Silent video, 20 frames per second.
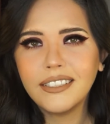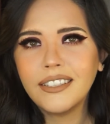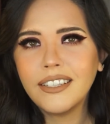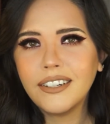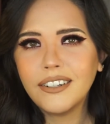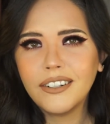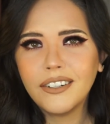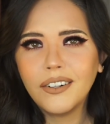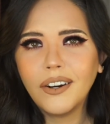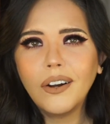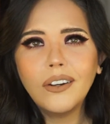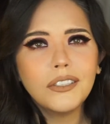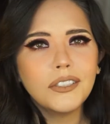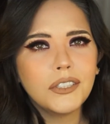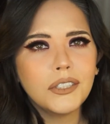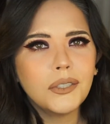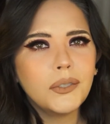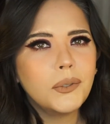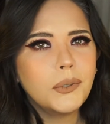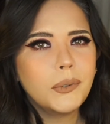They're
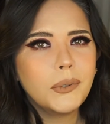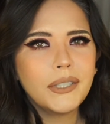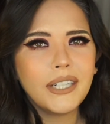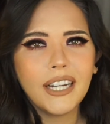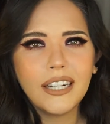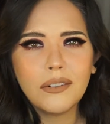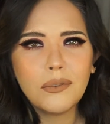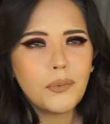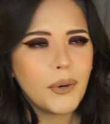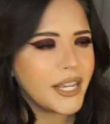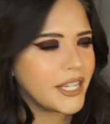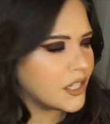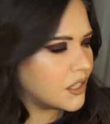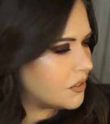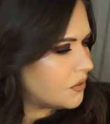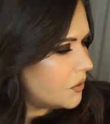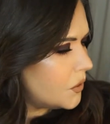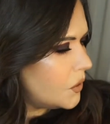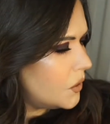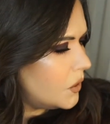also kind of
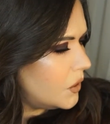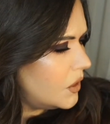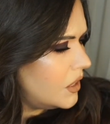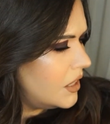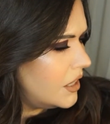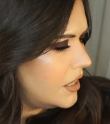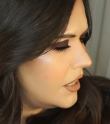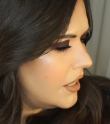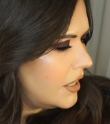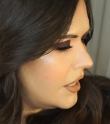wasteful,